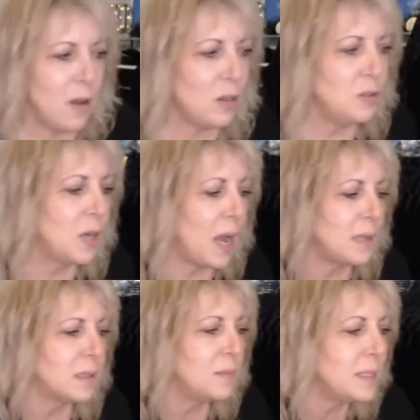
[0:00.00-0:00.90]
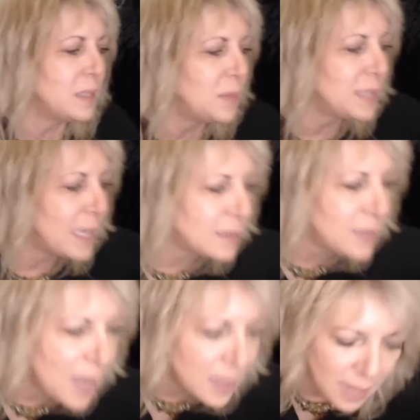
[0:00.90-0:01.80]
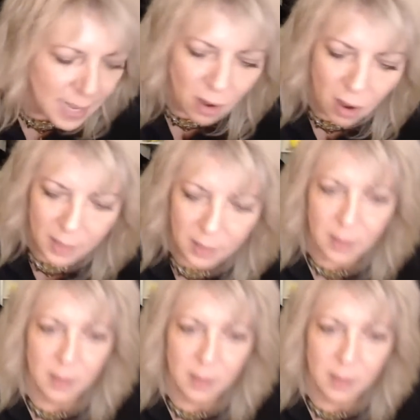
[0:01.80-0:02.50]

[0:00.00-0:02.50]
on, you guys. Let me see what that says. Hang on.